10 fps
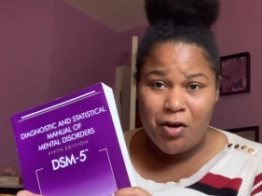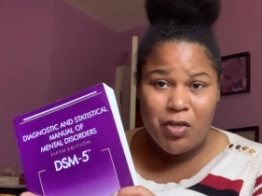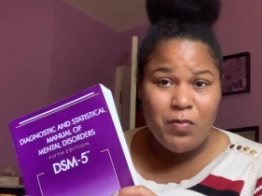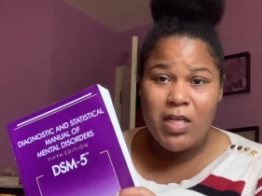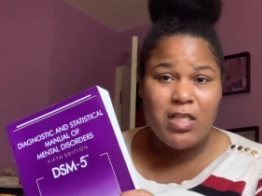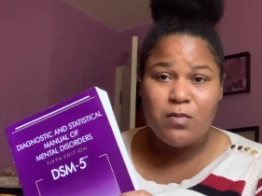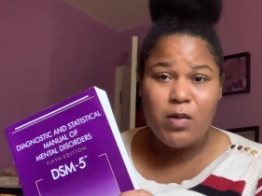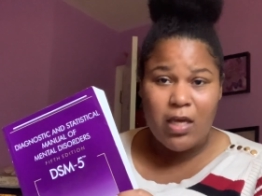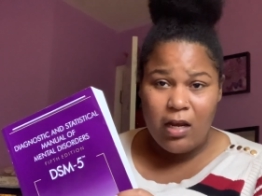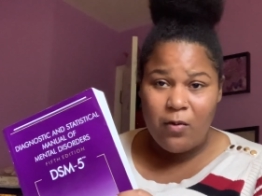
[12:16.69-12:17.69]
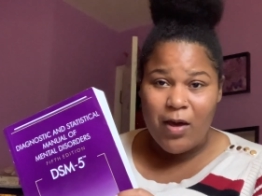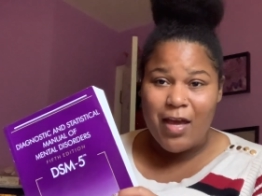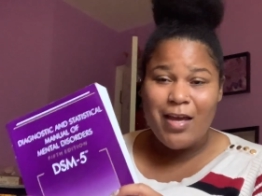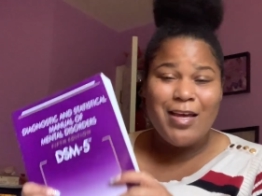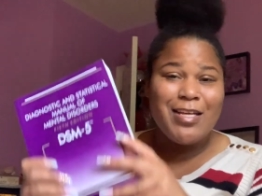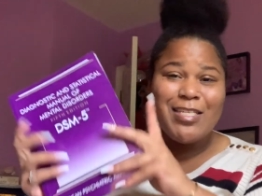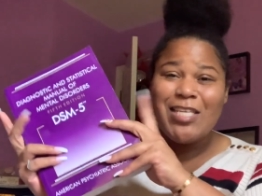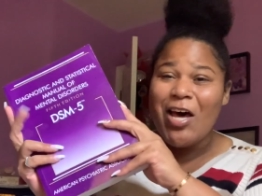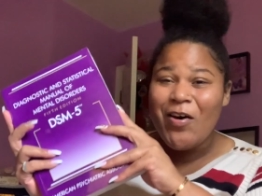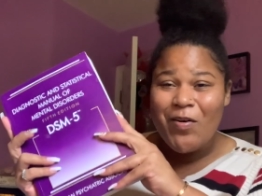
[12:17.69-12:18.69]
You need this book anyway.
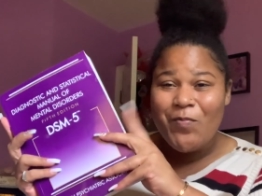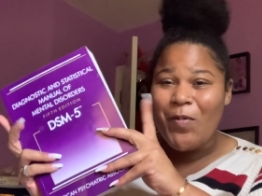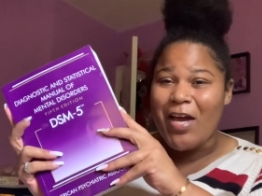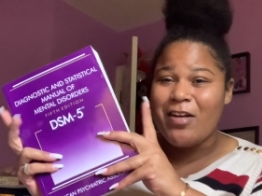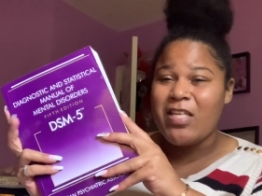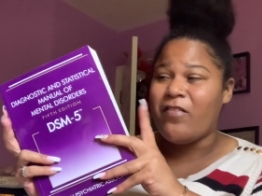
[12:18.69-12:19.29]
So buy yourself a